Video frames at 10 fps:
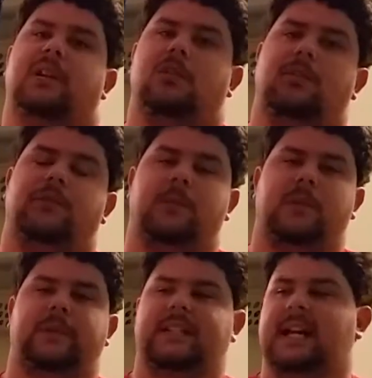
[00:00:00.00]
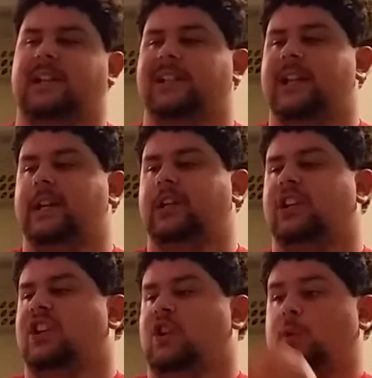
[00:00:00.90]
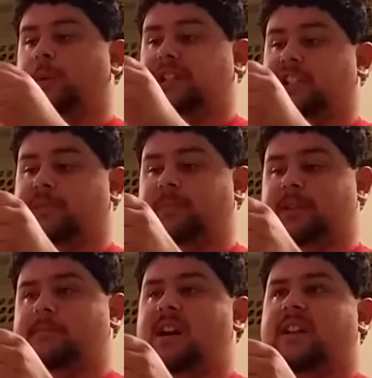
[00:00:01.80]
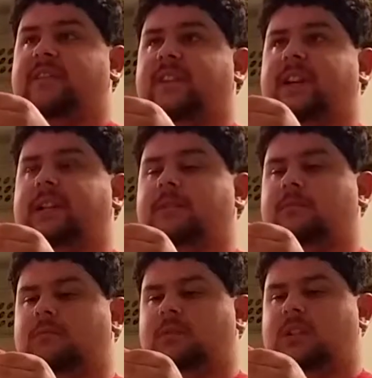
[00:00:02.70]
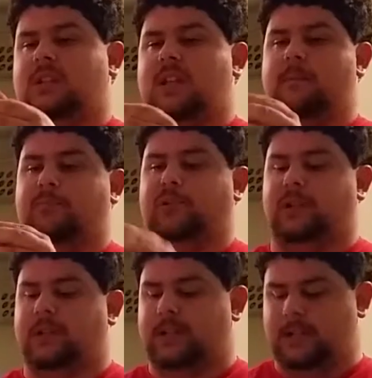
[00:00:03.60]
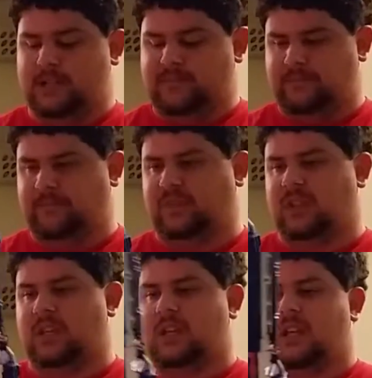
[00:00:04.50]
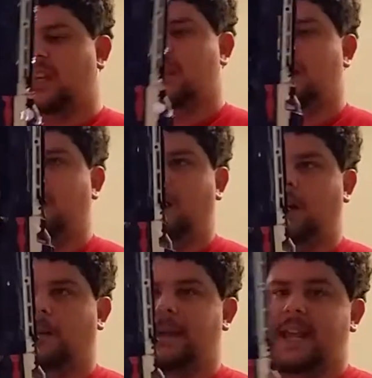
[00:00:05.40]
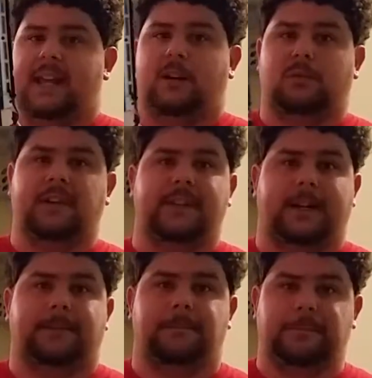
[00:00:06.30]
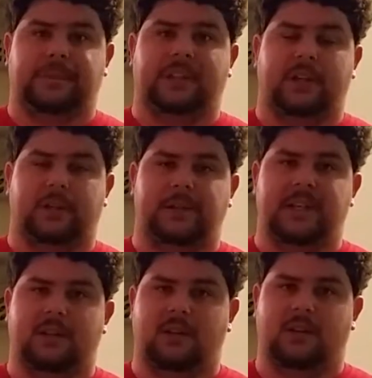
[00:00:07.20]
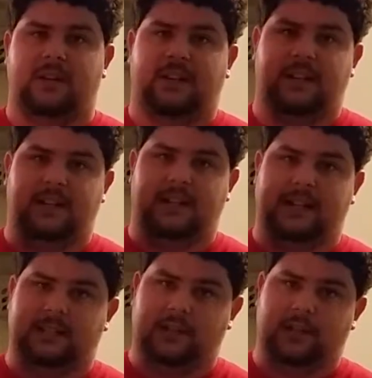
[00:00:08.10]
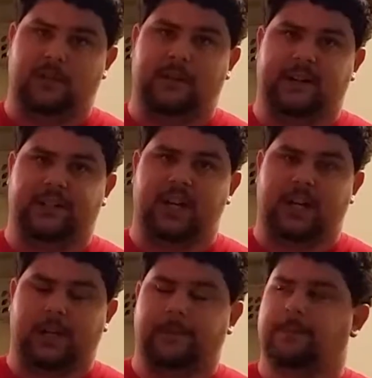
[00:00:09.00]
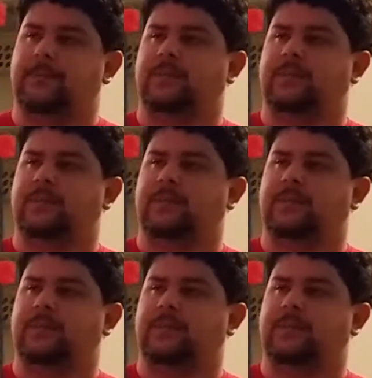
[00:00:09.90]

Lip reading: barrel from the Retaliator, which has been modified and put on here, and a rough cut underneath. It has an undermounted shotgun,